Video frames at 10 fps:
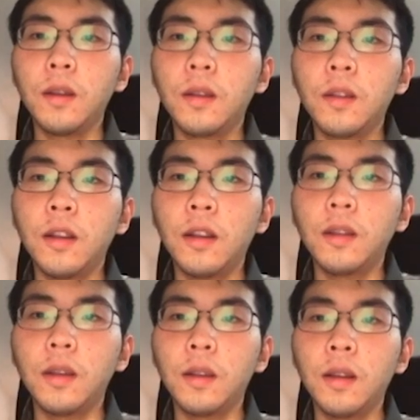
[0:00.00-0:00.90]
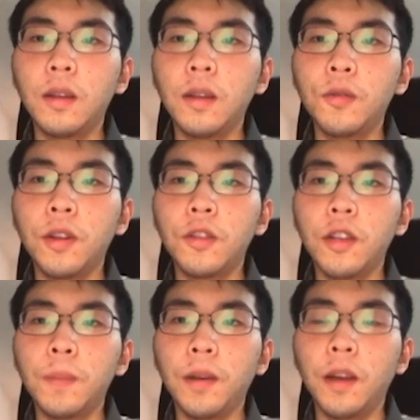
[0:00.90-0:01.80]
internet industry
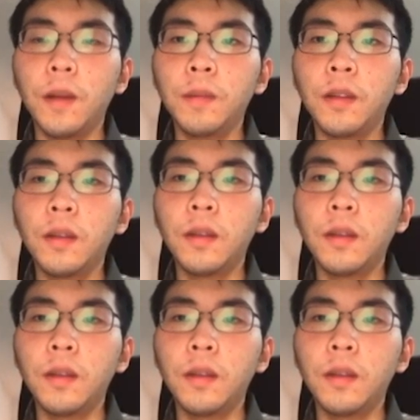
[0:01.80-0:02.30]
just began.